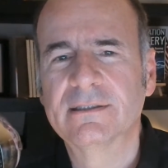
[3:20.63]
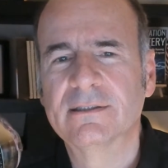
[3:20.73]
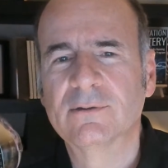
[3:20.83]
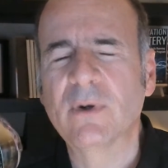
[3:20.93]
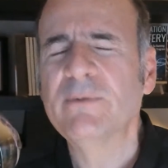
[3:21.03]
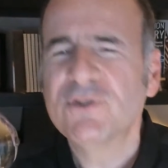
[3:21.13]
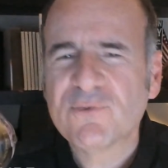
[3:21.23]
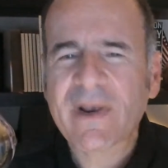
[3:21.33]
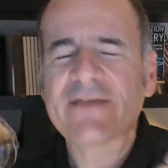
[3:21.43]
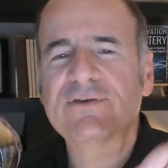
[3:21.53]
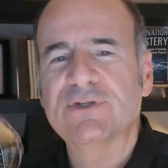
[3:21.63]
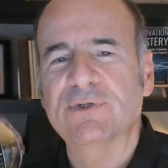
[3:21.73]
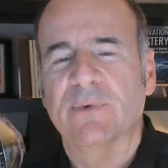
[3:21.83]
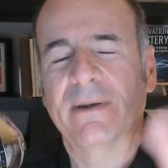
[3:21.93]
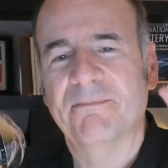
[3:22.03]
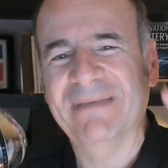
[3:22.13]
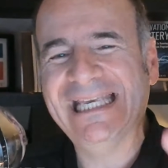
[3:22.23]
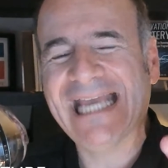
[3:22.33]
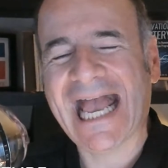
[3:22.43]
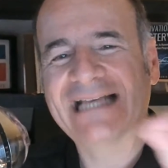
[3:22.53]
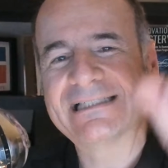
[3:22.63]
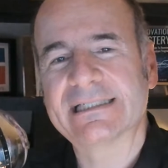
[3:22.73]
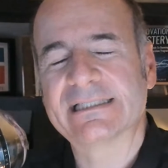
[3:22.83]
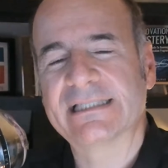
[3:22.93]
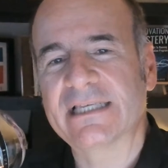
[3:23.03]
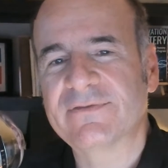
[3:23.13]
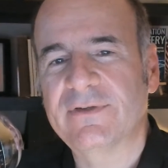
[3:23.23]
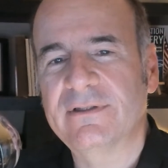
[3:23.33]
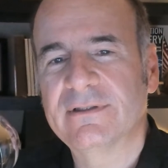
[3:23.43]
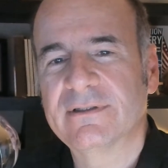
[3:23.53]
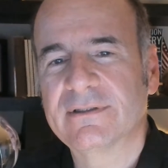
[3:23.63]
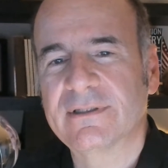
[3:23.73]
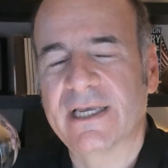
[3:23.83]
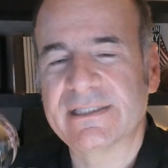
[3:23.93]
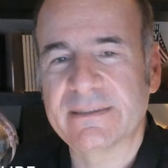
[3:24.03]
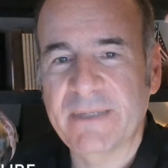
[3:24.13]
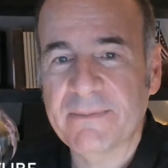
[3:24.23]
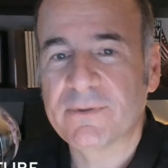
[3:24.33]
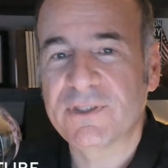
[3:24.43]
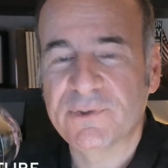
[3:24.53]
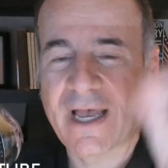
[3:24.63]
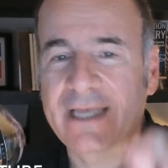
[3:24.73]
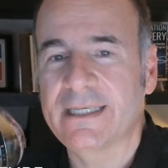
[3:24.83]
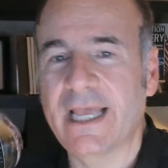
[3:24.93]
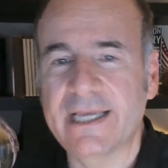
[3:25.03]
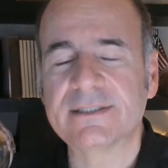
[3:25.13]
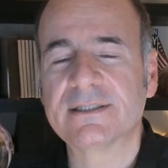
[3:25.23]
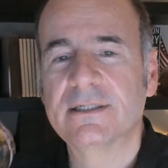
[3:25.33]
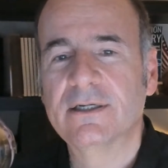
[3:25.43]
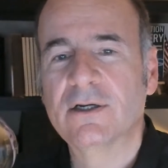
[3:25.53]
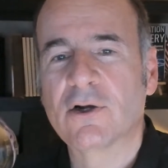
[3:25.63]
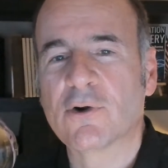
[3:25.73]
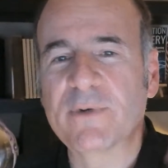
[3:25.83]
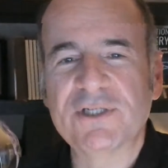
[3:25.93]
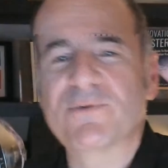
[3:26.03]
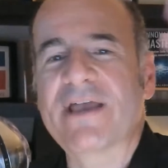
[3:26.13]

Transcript: What would you rather do? Be as successful as the people you idolize? Or would you rather